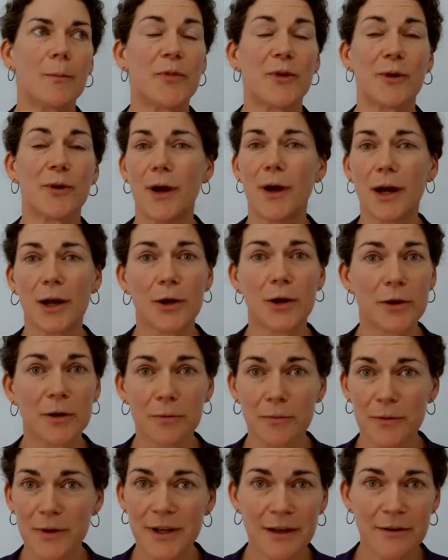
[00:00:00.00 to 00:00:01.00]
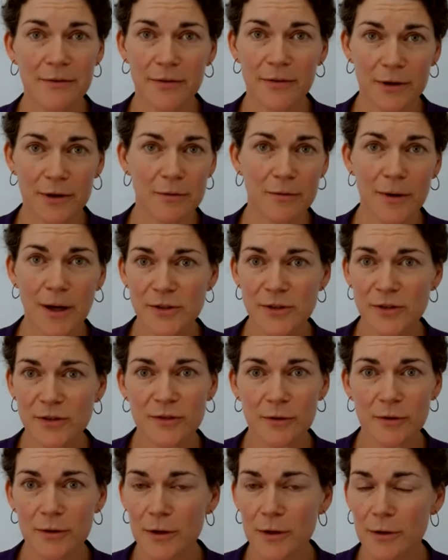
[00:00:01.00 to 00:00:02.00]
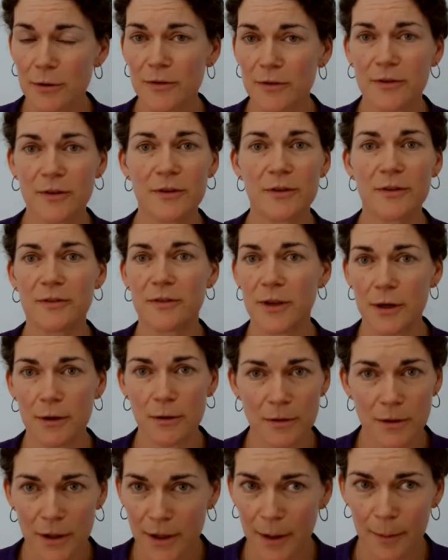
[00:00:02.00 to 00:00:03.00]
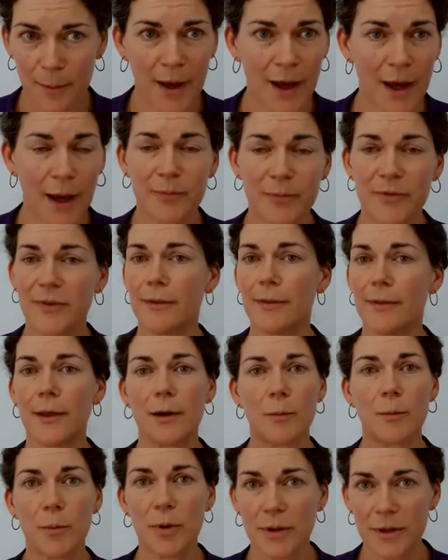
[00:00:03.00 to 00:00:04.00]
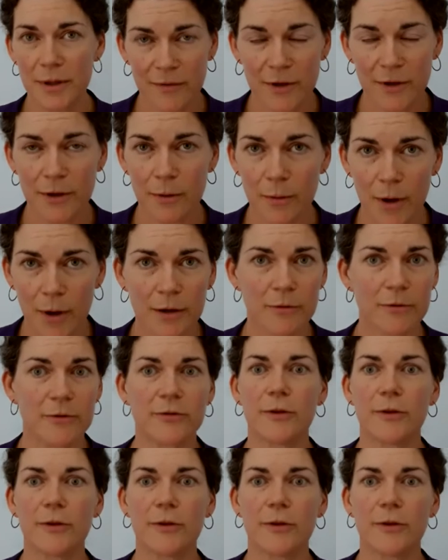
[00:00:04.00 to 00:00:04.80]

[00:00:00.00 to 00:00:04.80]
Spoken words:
They're not good at reading Federal Register notices. They don't look at maps and they don't believe in no otter